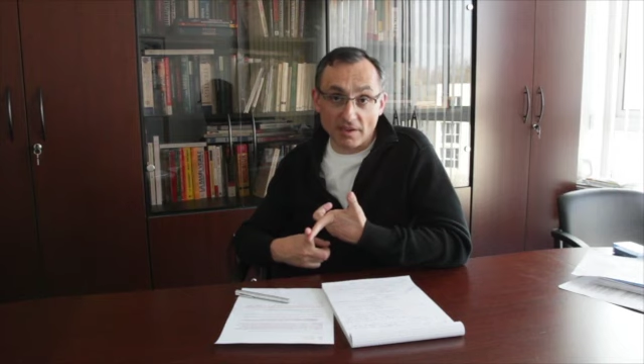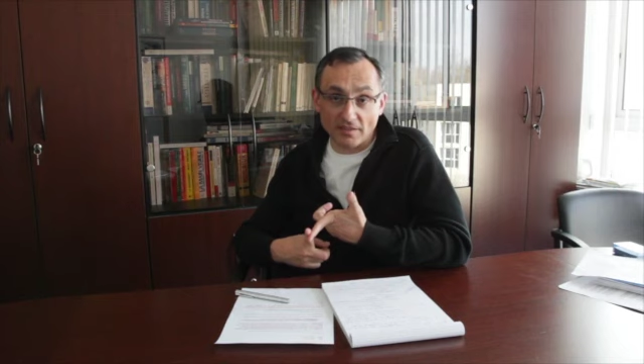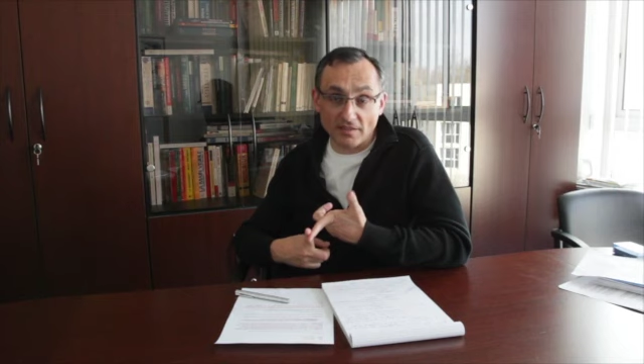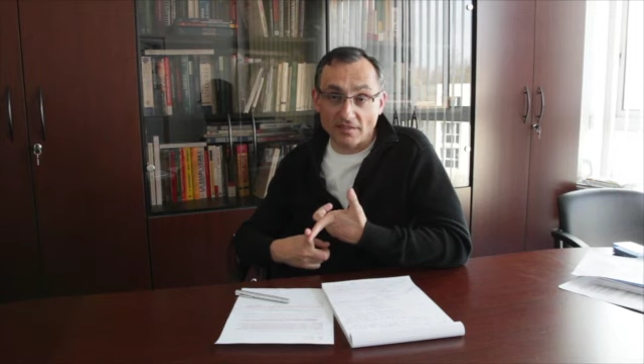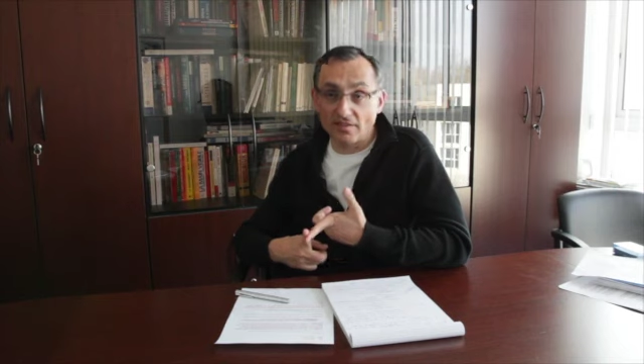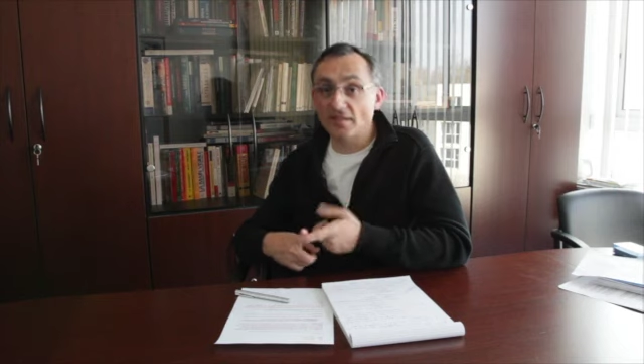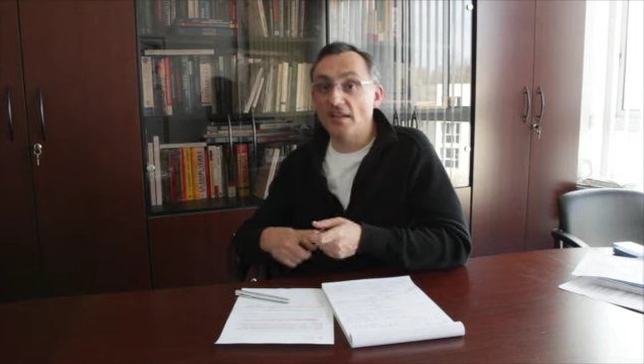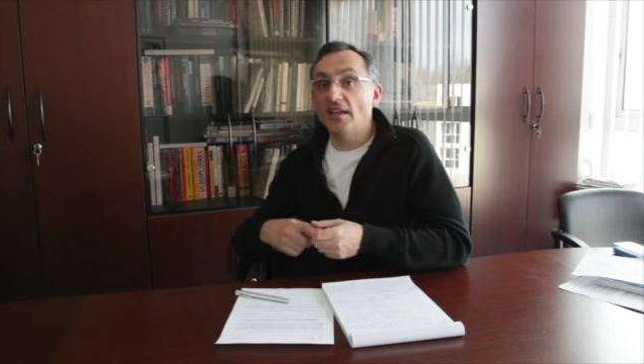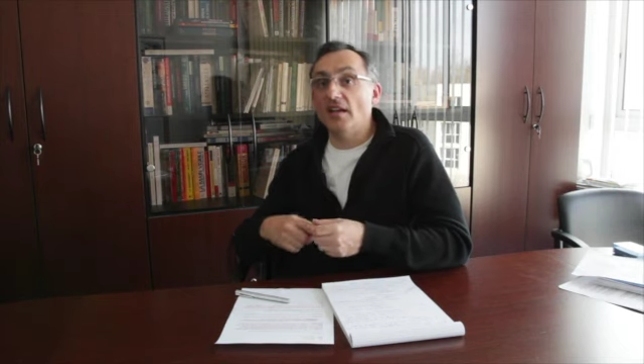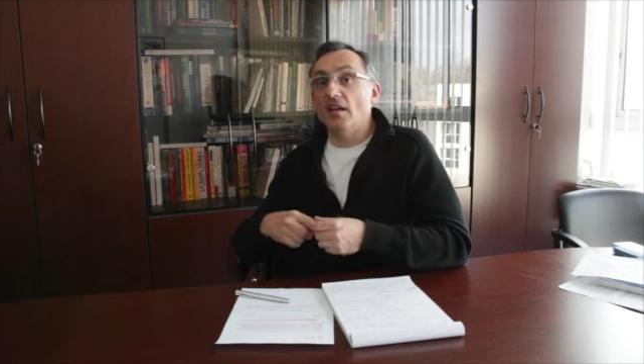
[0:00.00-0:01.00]

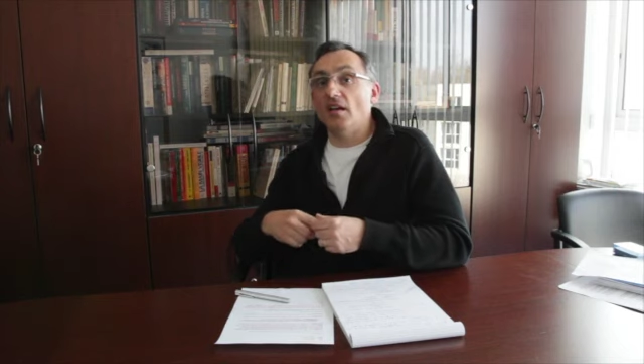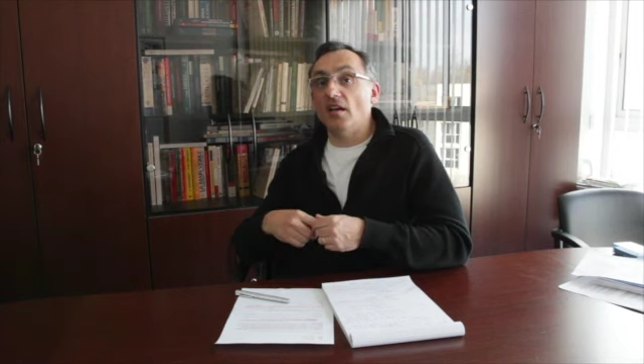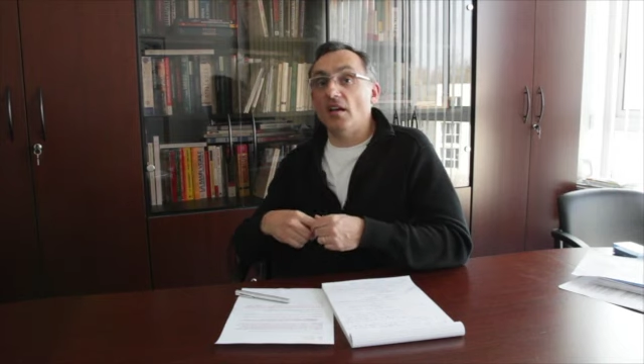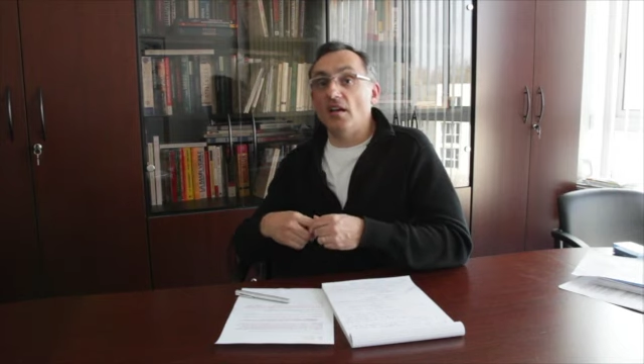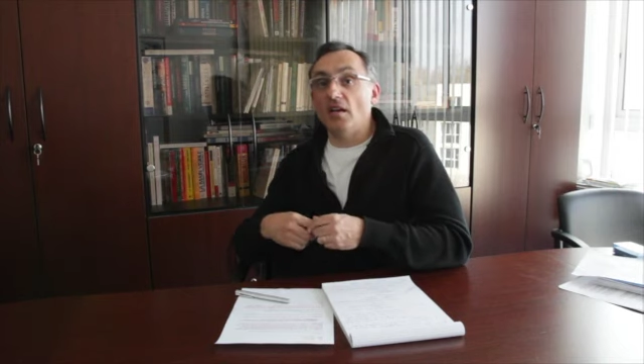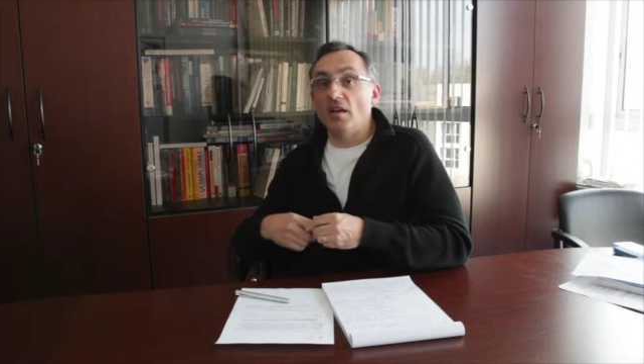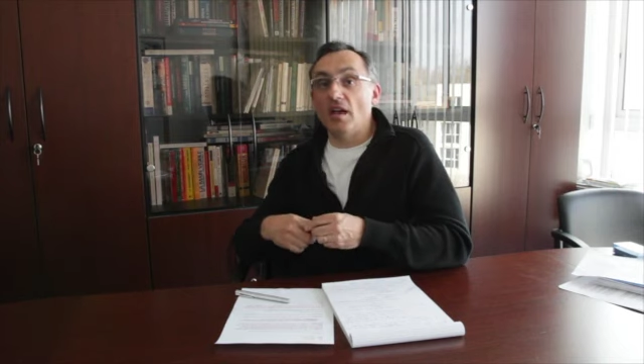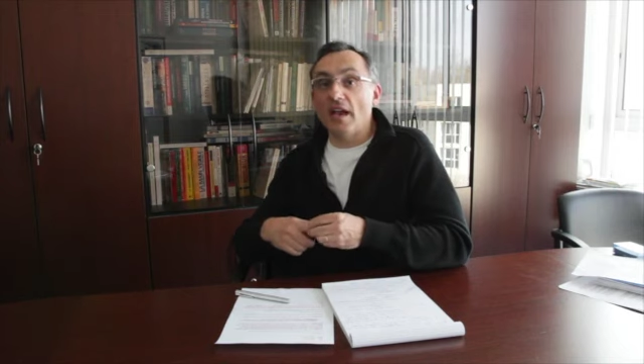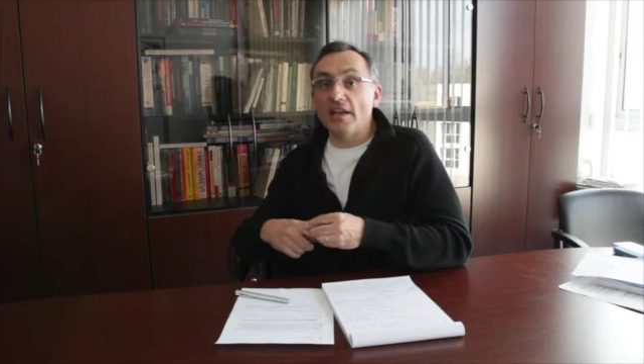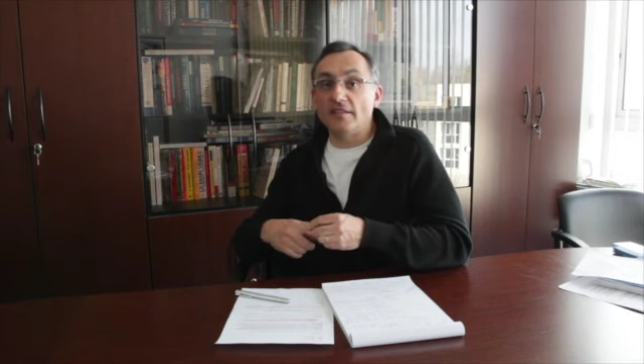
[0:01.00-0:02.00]
crisis. Uh,
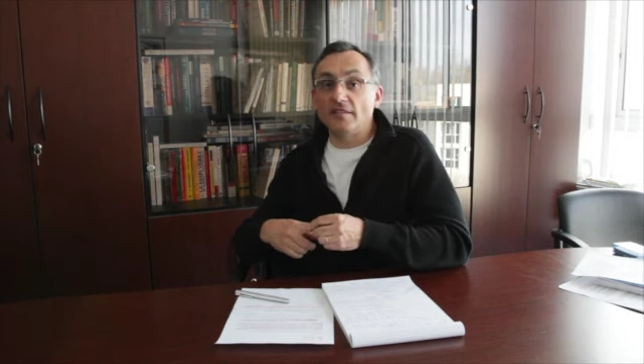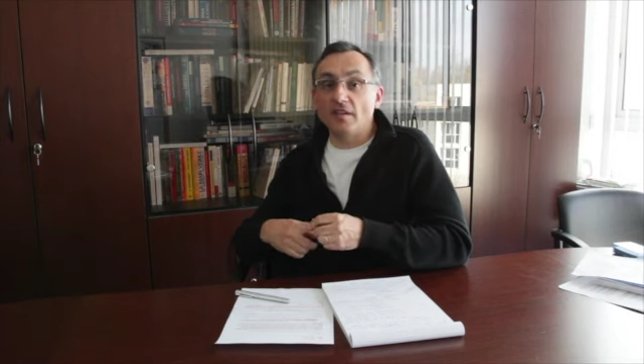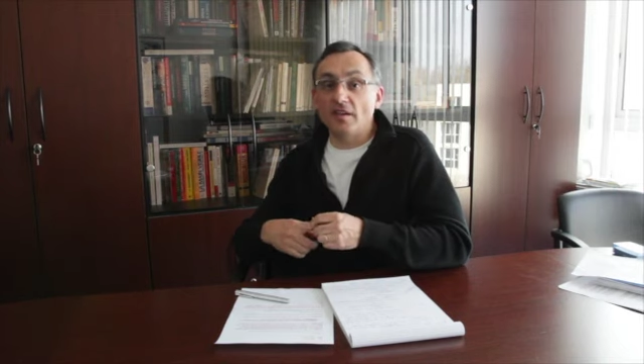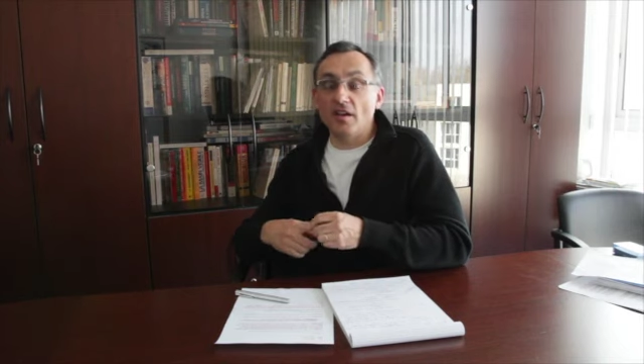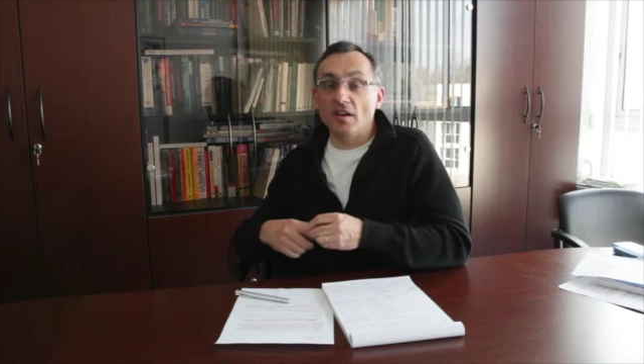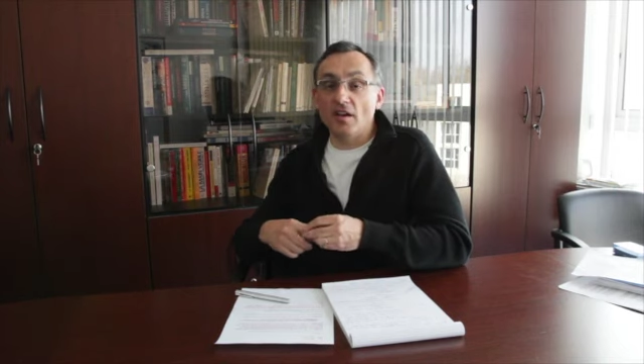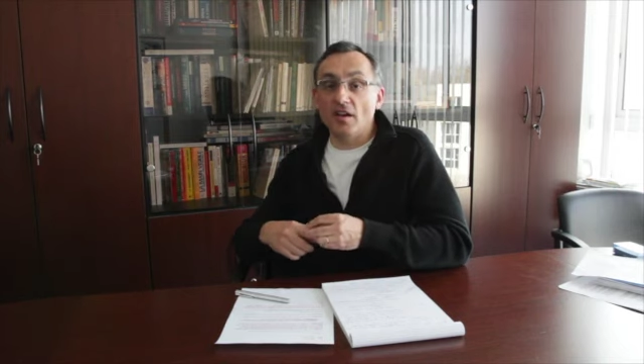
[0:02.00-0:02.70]
and uh,